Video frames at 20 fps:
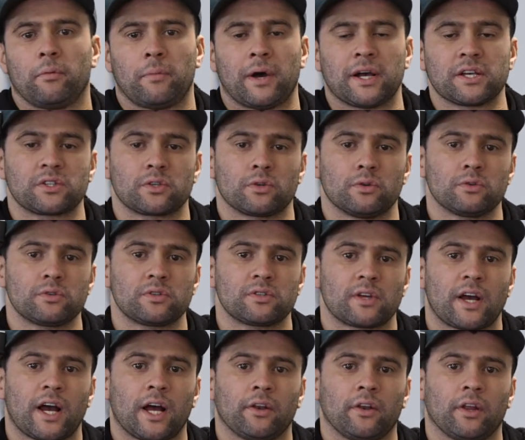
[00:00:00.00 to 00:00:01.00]
muscles
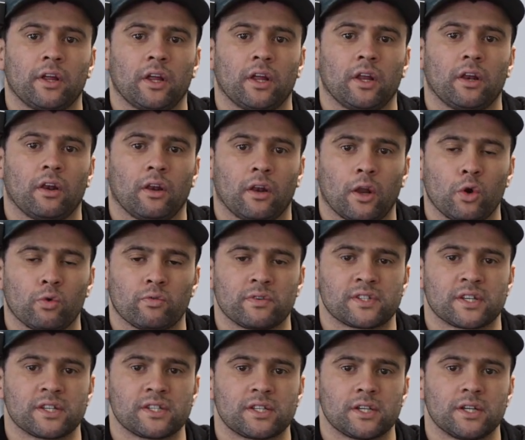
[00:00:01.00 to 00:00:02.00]
under low
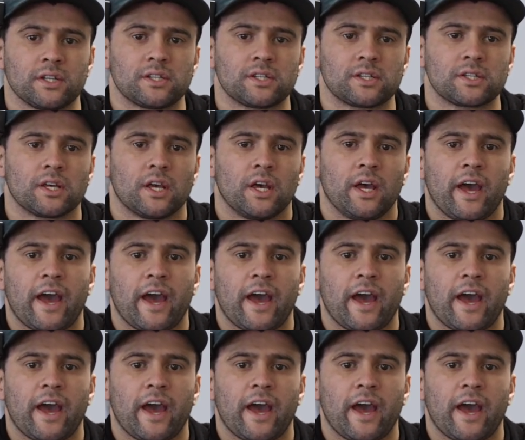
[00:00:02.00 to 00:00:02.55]
resistance,